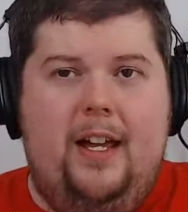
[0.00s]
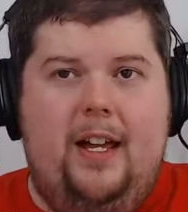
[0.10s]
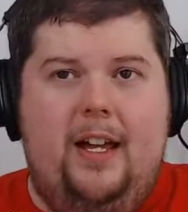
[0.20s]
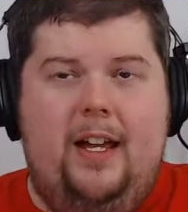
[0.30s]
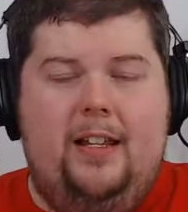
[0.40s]

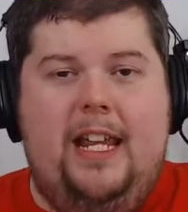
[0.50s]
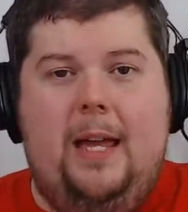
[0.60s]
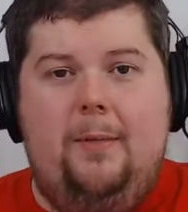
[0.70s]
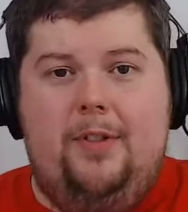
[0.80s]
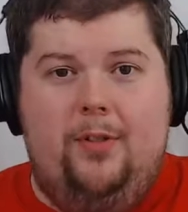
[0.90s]
And the
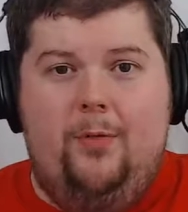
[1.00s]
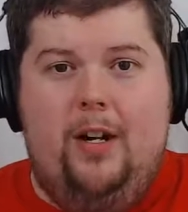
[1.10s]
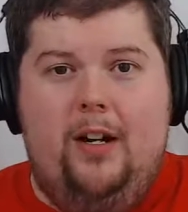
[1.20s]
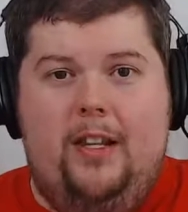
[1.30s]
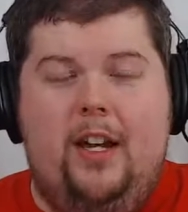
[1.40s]
cabins are
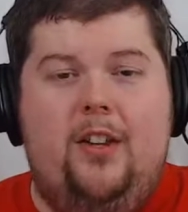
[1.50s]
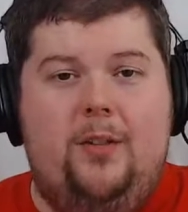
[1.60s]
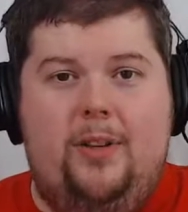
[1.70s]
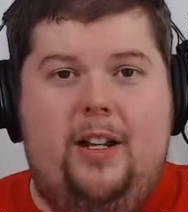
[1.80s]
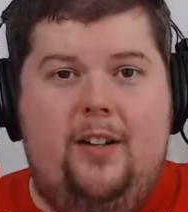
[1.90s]
where the
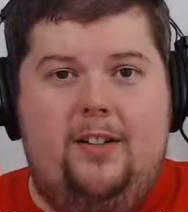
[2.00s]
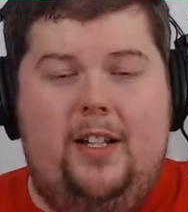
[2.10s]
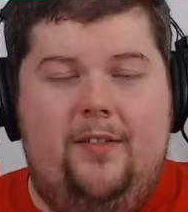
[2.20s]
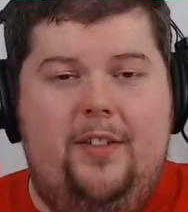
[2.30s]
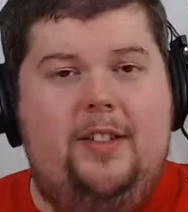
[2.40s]
other players
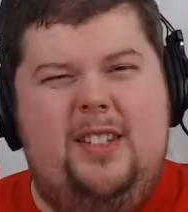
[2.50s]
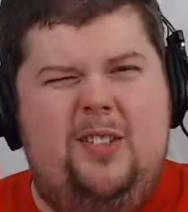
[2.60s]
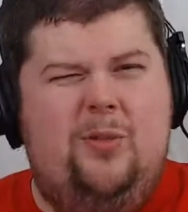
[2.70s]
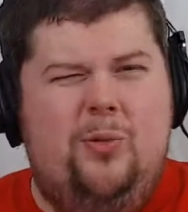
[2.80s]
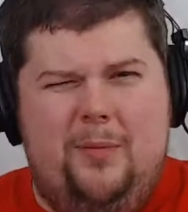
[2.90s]
live because it's
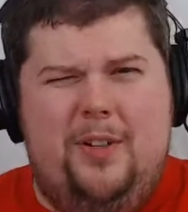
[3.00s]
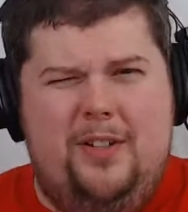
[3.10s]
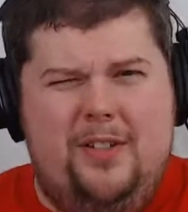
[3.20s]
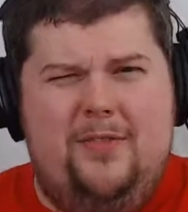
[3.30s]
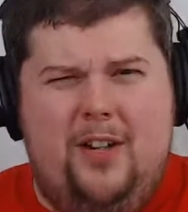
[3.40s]
still one
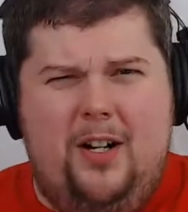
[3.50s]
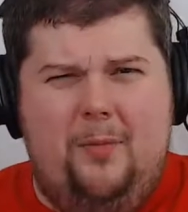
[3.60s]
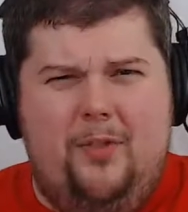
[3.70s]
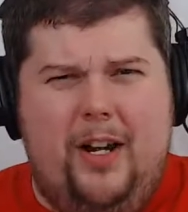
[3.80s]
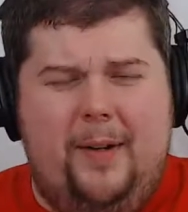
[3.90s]
person's farm,
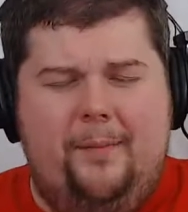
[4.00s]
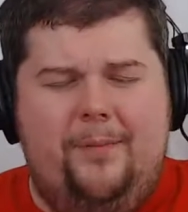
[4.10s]
right?